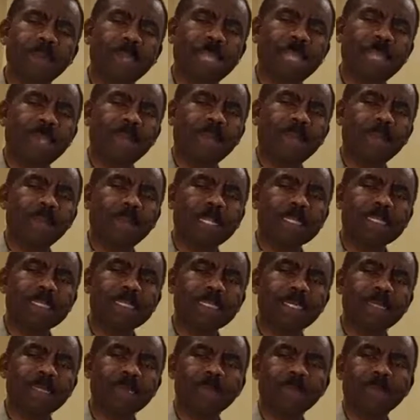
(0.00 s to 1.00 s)
I got
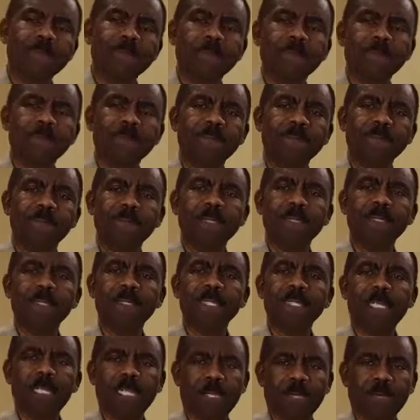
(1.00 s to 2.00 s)
myself
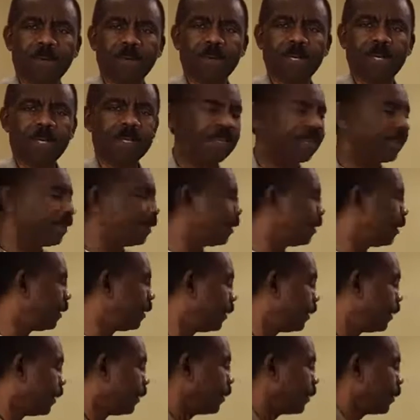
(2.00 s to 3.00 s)
the area.
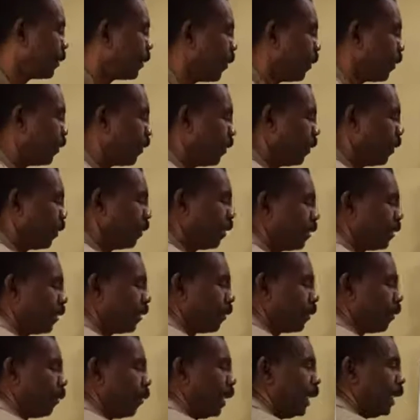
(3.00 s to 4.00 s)
So
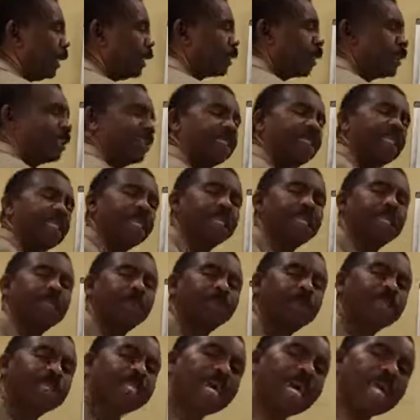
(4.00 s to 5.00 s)
we just did the
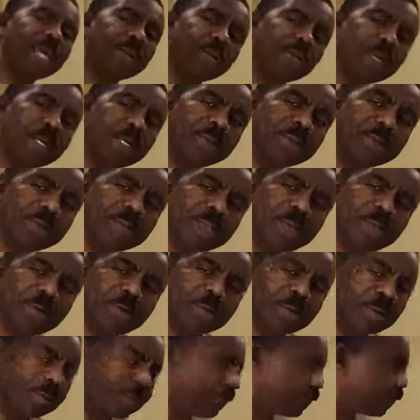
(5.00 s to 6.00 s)
Pythagorean
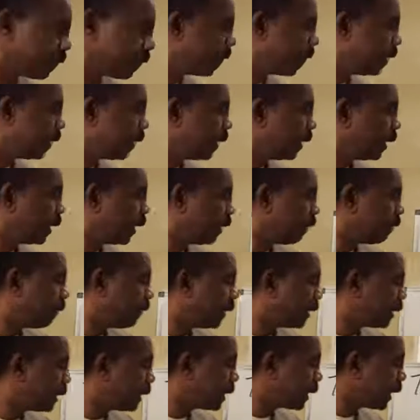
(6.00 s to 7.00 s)
theorem. If
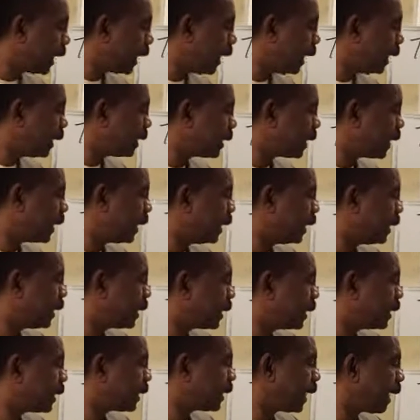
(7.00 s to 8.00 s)
this is 8 and
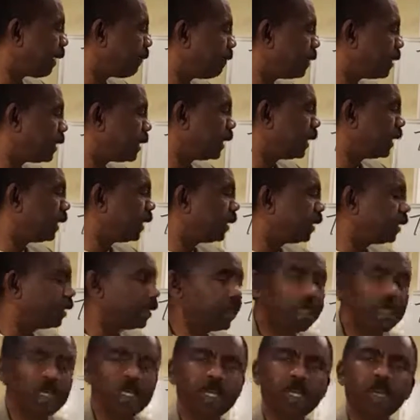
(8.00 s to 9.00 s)
this is
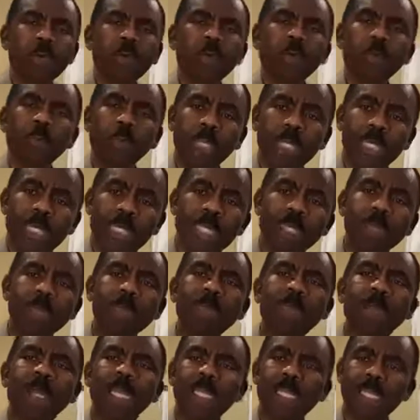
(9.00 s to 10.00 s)
17, we can
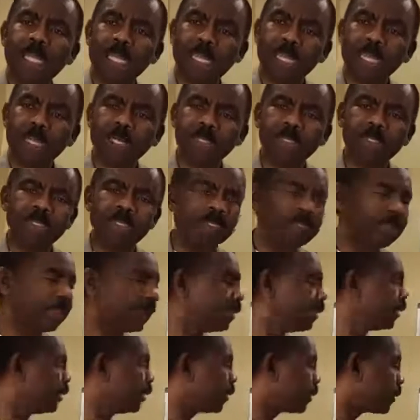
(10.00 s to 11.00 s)
find h.
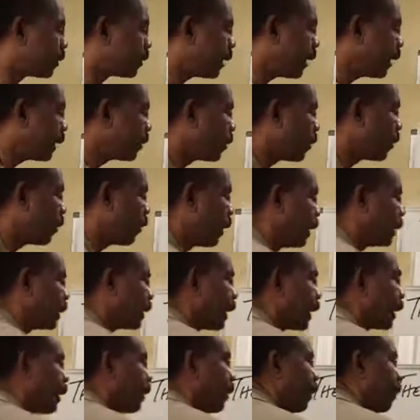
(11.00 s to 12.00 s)
So let's go,
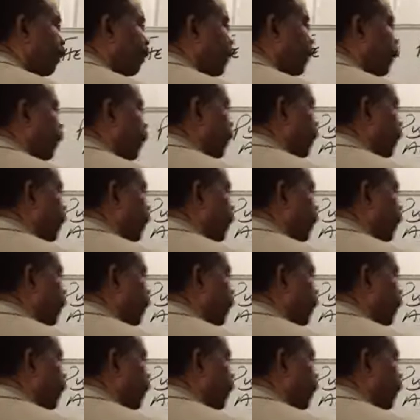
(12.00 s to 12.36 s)
let's set it up.